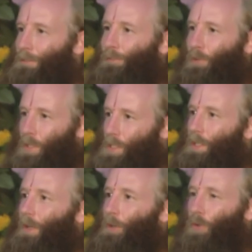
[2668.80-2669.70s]
of
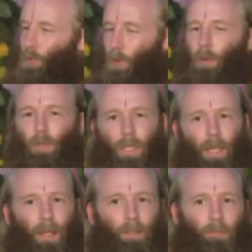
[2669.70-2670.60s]
Krishna throughout the
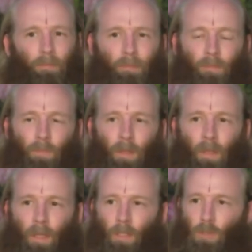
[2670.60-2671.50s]
day.
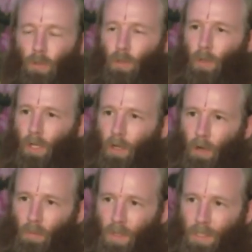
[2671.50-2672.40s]
So you're doing
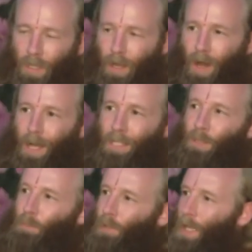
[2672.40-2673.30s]
karma
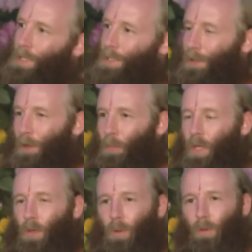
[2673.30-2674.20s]
sannyas plus karma
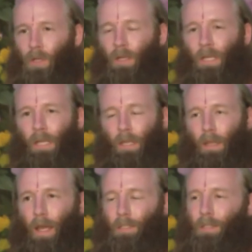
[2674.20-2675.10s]
yoga.
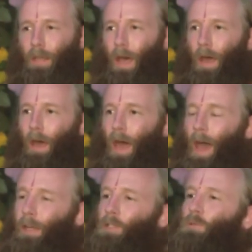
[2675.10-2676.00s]
That's the
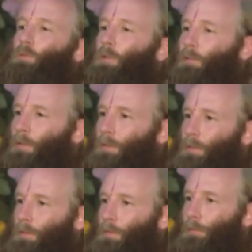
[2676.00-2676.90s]
actual
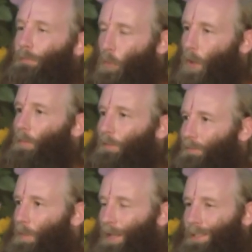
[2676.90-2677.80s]
form
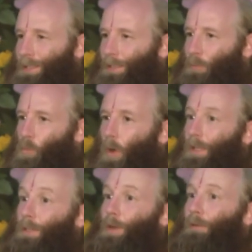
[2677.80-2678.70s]
of bhakti.
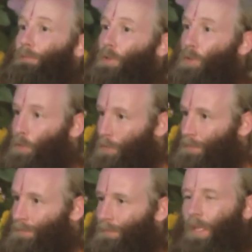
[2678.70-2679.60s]
What do you have to
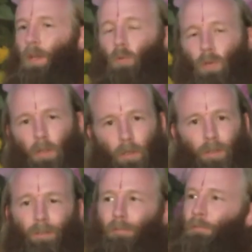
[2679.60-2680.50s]
do? We
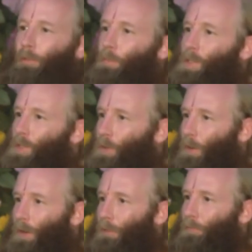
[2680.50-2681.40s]
learn from the
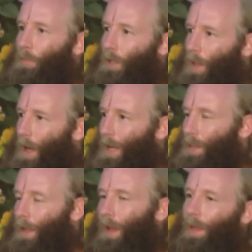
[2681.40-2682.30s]
story of
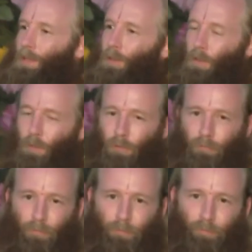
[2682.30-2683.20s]
Prahlad and
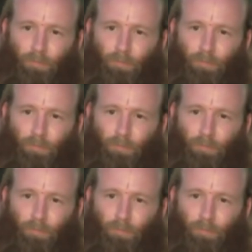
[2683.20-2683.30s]
Dhruv.